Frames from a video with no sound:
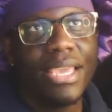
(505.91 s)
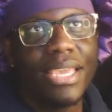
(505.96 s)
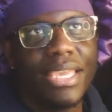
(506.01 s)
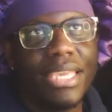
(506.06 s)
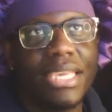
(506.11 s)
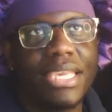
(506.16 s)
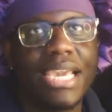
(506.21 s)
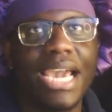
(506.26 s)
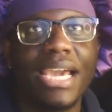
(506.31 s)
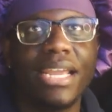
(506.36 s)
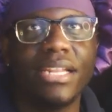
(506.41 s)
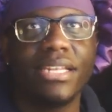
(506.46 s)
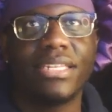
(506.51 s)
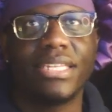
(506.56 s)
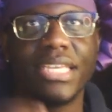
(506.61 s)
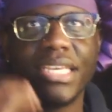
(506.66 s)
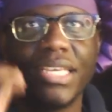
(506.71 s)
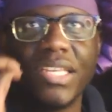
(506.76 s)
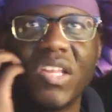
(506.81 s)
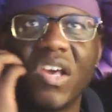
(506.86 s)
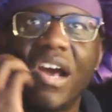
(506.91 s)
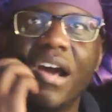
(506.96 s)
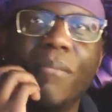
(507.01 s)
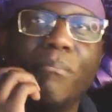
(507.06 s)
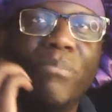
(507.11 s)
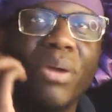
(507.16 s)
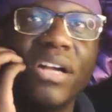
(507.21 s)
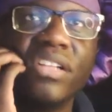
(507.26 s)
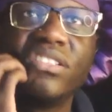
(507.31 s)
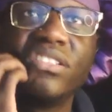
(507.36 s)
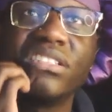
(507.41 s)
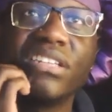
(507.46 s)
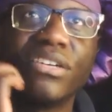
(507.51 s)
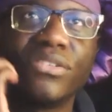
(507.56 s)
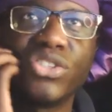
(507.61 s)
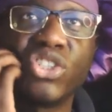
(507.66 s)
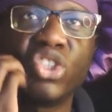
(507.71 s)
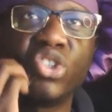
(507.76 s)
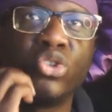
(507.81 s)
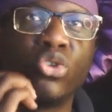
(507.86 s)
he kind of did a bunch
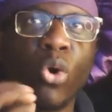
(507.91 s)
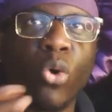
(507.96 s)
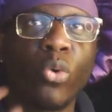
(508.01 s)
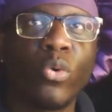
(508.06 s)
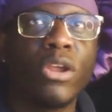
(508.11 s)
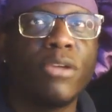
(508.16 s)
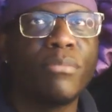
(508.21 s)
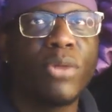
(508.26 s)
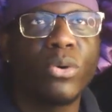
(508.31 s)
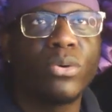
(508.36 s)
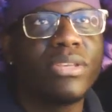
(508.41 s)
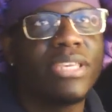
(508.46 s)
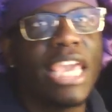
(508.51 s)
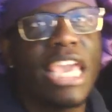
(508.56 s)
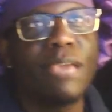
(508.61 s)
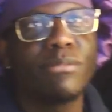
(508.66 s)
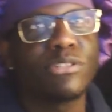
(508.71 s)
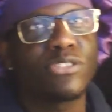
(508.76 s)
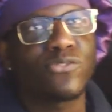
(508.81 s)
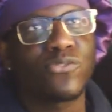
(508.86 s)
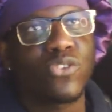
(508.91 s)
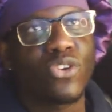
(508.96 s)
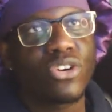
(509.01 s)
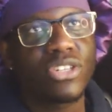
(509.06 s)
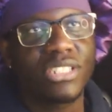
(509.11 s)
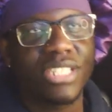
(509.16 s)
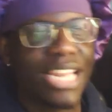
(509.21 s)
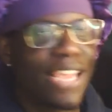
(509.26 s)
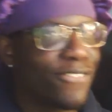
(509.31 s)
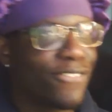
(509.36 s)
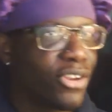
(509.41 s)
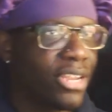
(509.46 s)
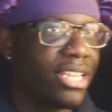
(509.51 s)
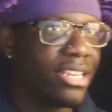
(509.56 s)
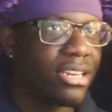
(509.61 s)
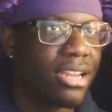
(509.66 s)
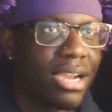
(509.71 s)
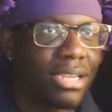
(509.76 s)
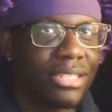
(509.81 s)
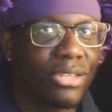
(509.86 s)
of story mode games first, and after he
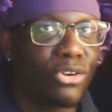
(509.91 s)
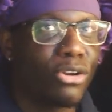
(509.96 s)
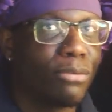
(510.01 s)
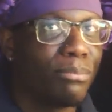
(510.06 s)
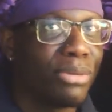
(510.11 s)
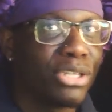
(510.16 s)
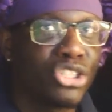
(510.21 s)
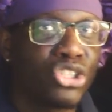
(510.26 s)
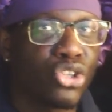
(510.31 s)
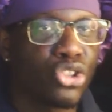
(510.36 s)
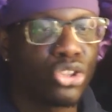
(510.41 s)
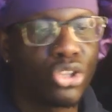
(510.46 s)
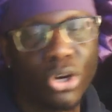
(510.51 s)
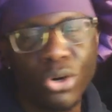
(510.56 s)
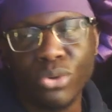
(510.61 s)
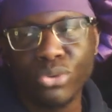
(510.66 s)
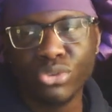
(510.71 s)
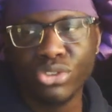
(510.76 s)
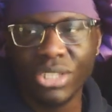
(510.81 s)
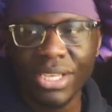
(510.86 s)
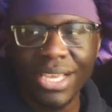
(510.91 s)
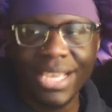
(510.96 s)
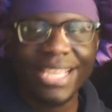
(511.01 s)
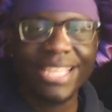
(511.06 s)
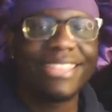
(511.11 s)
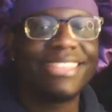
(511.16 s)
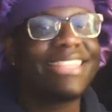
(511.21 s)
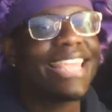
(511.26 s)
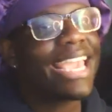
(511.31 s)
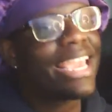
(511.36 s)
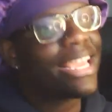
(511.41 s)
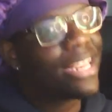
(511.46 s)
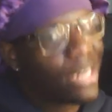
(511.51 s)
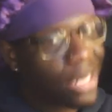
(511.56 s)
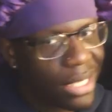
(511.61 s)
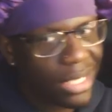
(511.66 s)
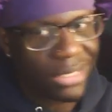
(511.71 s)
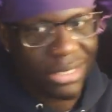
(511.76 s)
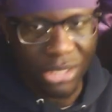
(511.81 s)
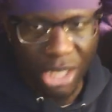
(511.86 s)
knocked out a bunch of those, then
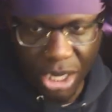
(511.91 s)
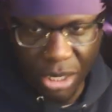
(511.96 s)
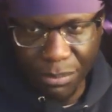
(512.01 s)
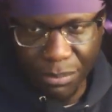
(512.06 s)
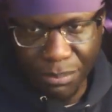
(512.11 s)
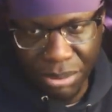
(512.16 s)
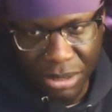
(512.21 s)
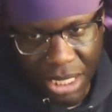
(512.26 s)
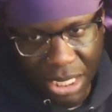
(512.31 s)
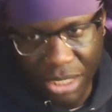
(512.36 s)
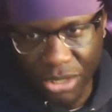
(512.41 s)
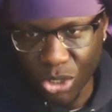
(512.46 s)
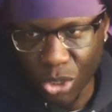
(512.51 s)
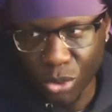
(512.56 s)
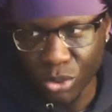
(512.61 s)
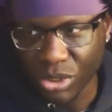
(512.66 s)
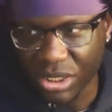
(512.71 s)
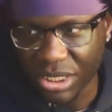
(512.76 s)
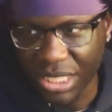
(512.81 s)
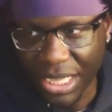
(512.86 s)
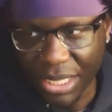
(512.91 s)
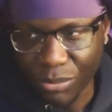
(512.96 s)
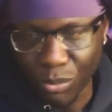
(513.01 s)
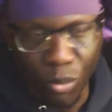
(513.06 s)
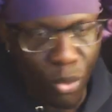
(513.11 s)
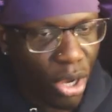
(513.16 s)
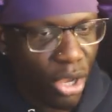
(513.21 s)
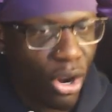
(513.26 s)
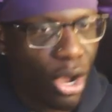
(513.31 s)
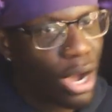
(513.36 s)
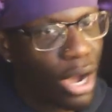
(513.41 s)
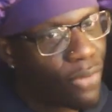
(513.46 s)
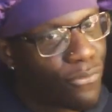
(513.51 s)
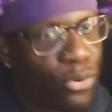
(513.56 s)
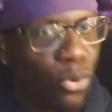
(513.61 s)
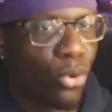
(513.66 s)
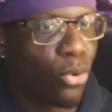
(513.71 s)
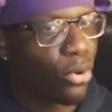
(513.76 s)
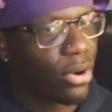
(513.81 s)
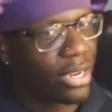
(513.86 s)
he started playing those like one-off
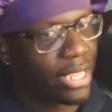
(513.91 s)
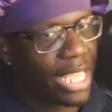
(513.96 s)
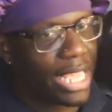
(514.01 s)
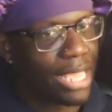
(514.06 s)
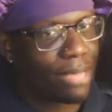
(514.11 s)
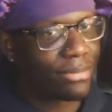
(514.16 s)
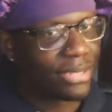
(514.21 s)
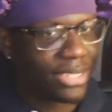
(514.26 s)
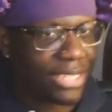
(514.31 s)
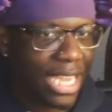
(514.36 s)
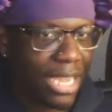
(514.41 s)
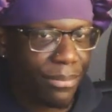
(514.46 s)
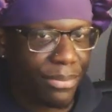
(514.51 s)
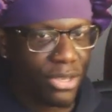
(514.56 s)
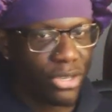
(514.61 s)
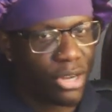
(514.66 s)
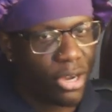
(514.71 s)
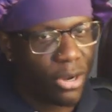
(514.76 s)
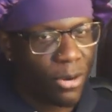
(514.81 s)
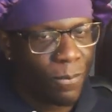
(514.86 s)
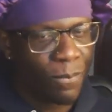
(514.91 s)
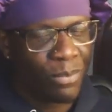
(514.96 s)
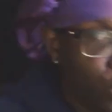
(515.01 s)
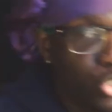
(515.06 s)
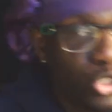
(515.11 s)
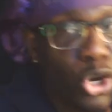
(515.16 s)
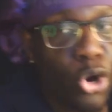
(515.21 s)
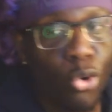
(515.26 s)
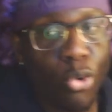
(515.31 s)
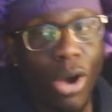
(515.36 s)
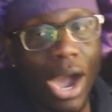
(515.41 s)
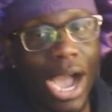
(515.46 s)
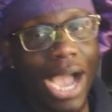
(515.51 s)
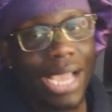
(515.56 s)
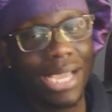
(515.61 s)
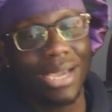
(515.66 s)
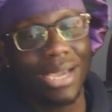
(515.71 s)
horror games type, you know? So I